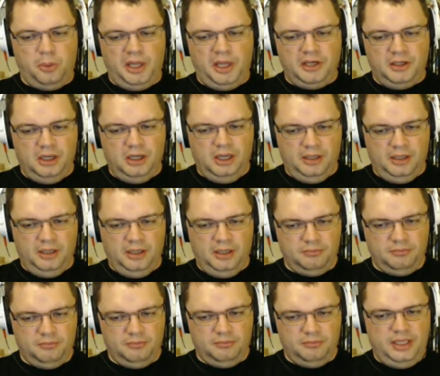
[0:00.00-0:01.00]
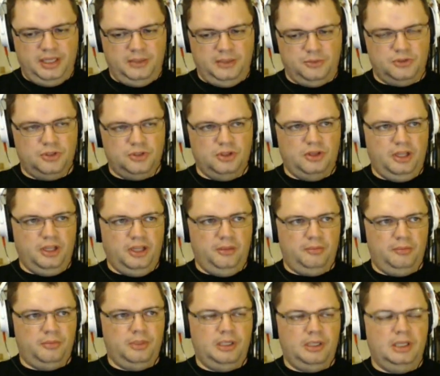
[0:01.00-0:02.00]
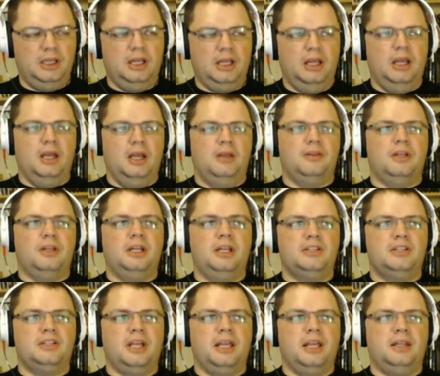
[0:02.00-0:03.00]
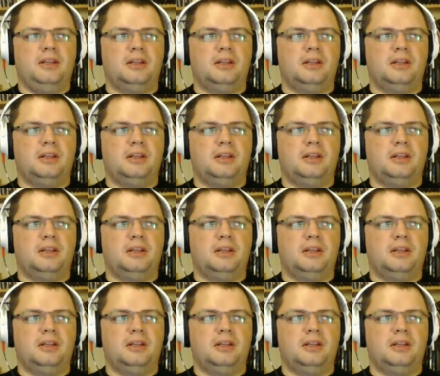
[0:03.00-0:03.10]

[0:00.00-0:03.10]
life, say that was the theme, that he's saying that the